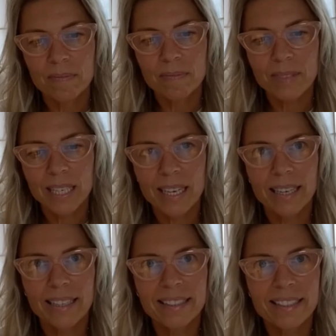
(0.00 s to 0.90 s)

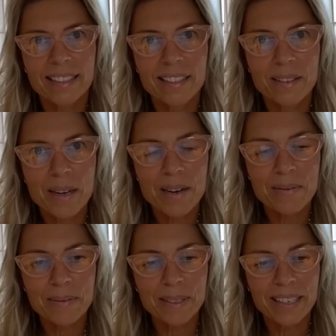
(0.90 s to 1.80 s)
Okay, so
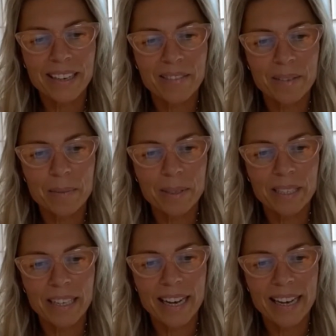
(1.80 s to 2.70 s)
hopefully
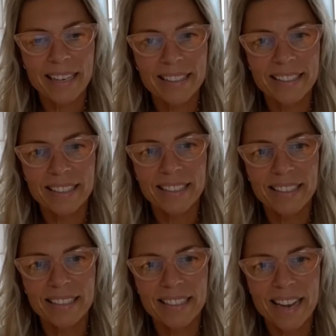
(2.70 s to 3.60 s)
everybody has an
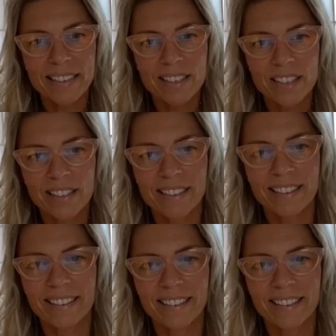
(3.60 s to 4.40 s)
intention.